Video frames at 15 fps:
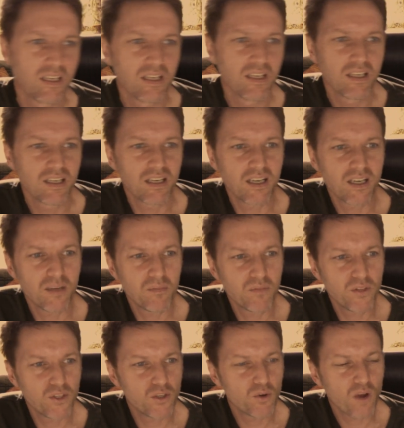
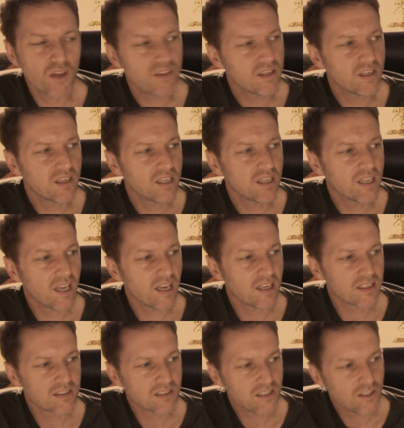that you're either going to get,
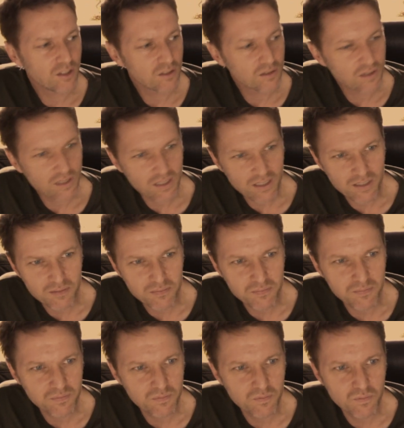you
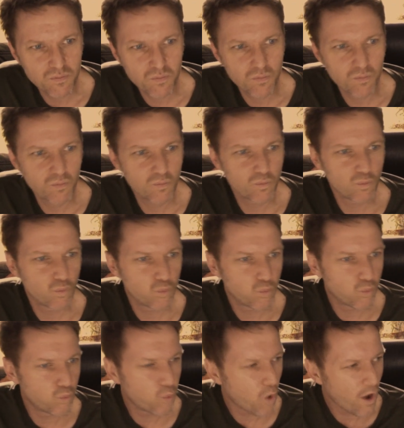know, right